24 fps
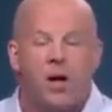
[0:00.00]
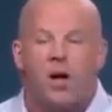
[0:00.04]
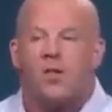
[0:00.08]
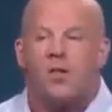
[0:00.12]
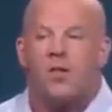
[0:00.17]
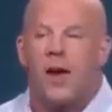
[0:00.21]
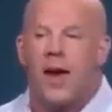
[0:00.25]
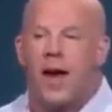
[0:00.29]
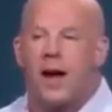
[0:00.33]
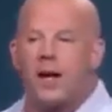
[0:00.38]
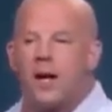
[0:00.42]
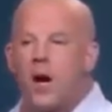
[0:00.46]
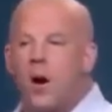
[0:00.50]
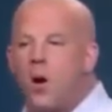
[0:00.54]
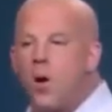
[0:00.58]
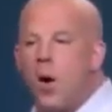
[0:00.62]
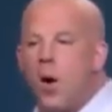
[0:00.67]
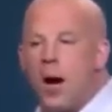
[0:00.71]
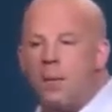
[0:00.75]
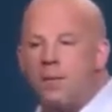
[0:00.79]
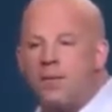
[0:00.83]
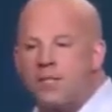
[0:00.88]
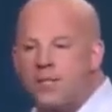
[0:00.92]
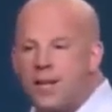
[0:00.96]
Then
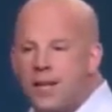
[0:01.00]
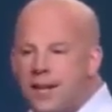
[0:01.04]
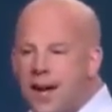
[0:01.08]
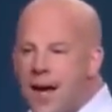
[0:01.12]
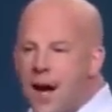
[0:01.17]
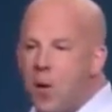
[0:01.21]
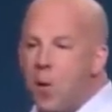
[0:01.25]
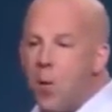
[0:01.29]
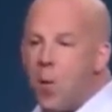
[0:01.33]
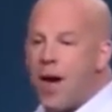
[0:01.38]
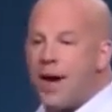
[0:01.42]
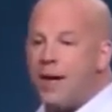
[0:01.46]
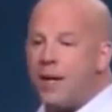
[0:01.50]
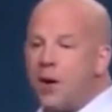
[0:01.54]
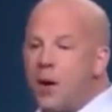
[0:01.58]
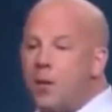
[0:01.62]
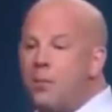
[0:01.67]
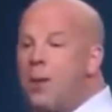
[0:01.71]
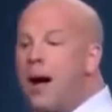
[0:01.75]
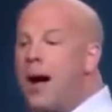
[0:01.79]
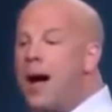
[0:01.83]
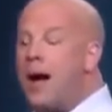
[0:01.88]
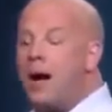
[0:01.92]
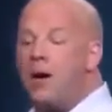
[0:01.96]
I'm sitting out waiting on
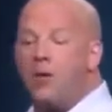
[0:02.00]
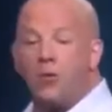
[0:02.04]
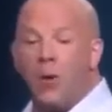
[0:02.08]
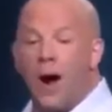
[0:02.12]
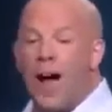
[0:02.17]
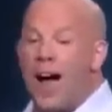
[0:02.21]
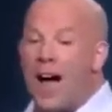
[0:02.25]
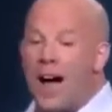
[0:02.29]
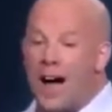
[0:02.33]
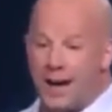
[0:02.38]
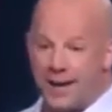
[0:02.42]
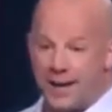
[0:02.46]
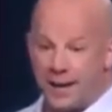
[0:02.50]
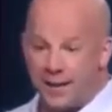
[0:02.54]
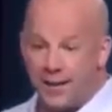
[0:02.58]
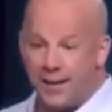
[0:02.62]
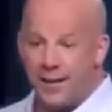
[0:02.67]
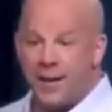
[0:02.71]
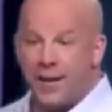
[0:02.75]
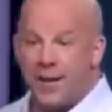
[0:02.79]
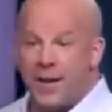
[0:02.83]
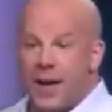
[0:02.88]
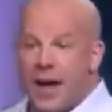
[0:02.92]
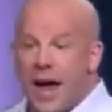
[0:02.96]
my ride.
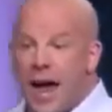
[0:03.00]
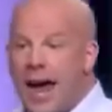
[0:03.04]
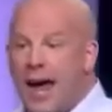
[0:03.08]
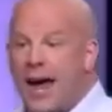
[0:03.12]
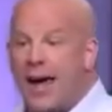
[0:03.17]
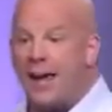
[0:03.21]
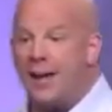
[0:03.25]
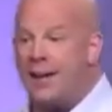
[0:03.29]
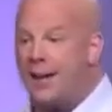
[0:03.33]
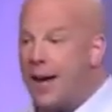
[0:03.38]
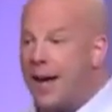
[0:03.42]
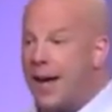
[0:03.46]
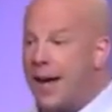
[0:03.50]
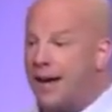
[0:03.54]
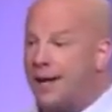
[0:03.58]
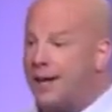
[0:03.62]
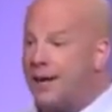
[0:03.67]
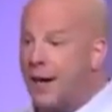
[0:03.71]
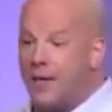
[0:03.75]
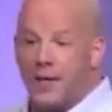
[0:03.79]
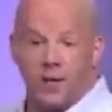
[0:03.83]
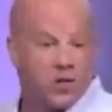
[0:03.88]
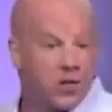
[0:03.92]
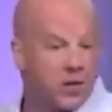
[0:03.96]
And
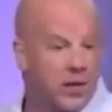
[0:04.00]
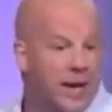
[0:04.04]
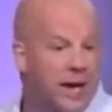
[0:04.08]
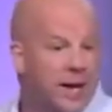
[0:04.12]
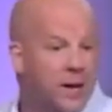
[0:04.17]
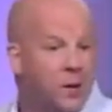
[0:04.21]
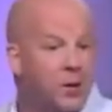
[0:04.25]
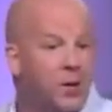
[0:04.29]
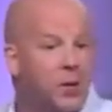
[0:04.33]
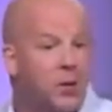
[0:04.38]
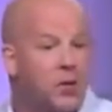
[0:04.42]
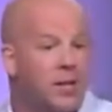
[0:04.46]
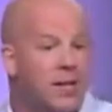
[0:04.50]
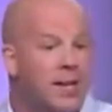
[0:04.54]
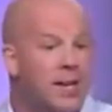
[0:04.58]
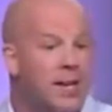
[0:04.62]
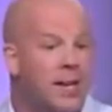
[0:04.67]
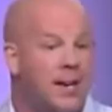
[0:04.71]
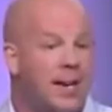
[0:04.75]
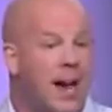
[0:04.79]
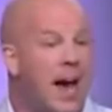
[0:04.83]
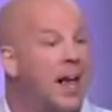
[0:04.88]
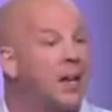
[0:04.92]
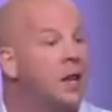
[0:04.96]
there's a lady with a little
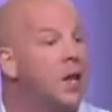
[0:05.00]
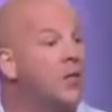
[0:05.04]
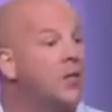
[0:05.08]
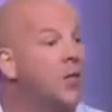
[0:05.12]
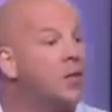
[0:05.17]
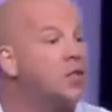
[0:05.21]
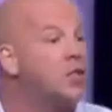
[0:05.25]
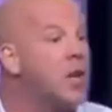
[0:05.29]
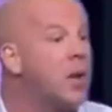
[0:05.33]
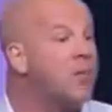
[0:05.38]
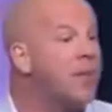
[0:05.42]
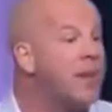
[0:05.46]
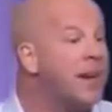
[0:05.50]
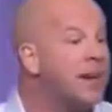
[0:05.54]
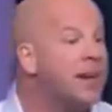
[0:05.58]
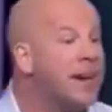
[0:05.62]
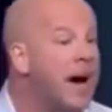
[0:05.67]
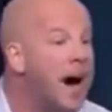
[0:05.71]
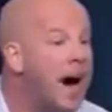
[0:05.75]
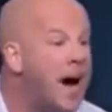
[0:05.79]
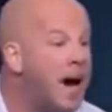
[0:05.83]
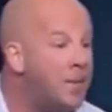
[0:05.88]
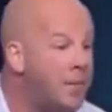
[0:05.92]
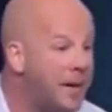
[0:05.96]
kid. I look for something in
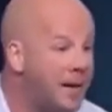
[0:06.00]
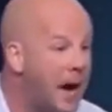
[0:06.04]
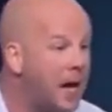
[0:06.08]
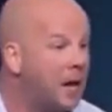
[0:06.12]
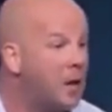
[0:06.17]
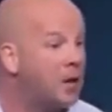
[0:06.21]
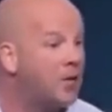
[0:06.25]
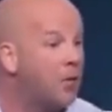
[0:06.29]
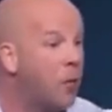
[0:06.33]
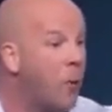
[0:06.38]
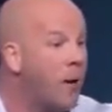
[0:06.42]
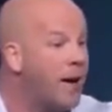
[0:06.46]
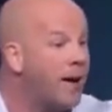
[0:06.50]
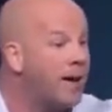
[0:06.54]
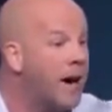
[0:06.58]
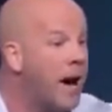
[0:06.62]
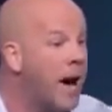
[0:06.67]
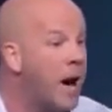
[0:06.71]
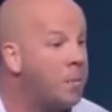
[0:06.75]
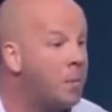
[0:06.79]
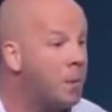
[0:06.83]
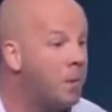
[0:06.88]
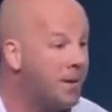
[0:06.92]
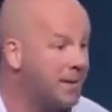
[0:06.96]
common. I look for a way to
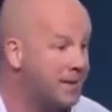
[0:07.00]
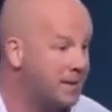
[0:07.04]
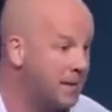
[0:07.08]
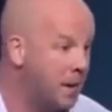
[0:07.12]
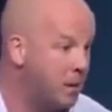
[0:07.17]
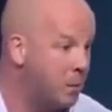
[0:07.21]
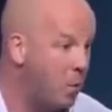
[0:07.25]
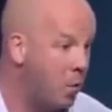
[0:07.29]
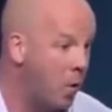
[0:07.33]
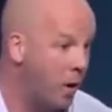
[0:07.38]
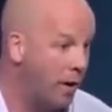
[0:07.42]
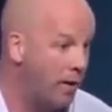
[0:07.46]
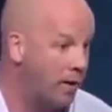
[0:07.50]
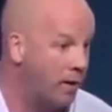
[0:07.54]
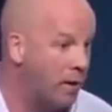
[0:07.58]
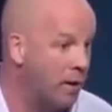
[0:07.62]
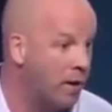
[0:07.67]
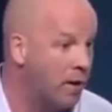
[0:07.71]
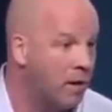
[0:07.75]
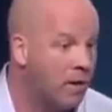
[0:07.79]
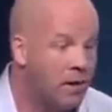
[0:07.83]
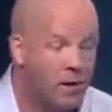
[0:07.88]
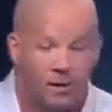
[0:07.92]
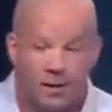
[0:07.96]
compliment someone.
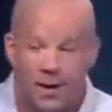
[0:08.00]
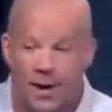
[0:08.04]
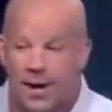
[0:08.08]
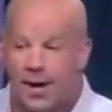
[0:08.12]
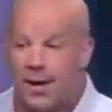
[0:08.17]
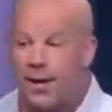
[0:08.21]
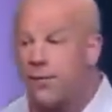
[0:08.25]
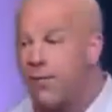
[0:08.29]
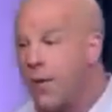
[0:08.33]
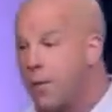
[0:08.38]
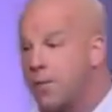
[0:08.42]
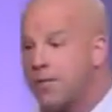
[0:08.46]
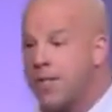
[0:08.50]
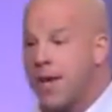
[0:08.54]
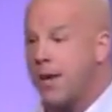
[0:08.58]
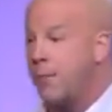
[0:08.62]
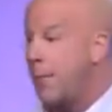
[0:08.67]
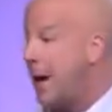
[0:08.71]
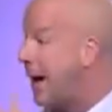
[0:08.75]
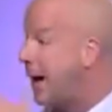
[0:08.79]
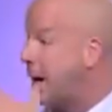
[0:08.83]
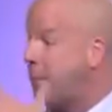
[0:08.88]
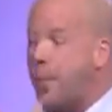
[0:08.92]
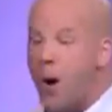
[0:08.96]
Okay? If I'm standing
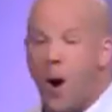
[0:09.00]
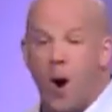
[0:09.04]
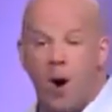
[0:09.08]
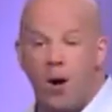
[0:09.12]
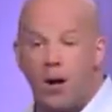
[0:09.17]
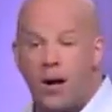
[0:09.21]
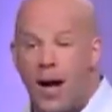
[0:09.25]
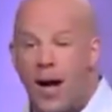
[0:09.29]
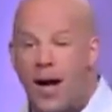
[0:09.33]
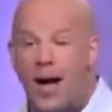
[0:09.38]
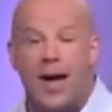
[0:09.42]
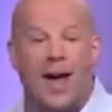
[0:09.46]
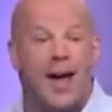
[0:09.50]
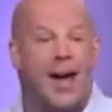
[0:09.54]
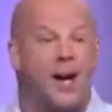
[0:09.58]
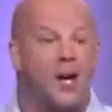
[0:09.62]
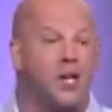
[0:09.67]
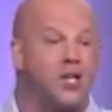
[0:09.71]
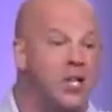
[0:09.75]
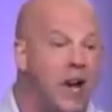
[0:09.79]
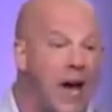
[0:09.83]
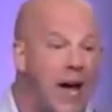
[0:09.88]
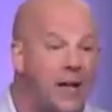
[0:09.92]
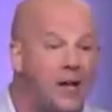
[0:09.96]
behind a bald guy, a hair
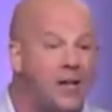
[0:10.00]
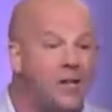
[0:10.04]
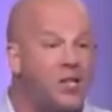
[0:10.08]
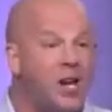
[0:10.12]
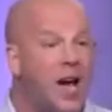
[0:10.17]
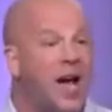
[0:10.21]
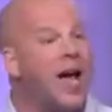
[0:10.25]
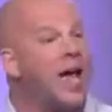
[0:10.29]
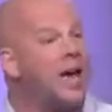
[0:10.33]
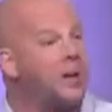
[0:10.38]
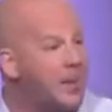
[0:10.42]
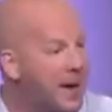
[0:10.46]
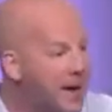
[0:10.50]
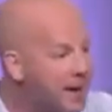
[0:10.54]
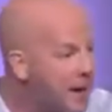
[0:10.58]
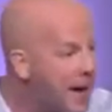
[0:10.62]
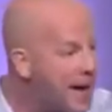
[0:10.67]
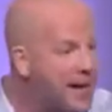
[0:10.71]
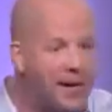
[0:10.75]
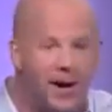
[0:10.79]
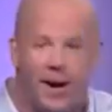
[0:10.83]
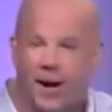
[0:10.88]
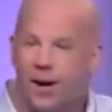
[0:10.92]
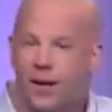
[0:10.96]
challenge guy, hey man, I
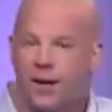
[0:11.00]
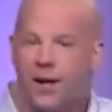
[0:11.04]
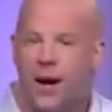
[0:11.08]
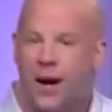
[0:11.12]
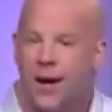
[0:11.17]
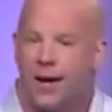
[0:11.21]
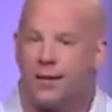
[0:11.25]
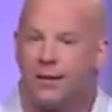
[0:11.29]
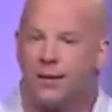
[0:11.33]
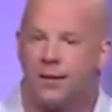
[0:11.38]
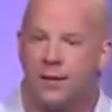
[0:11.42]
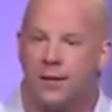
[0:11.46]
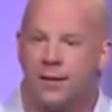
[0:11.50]
like your haircut.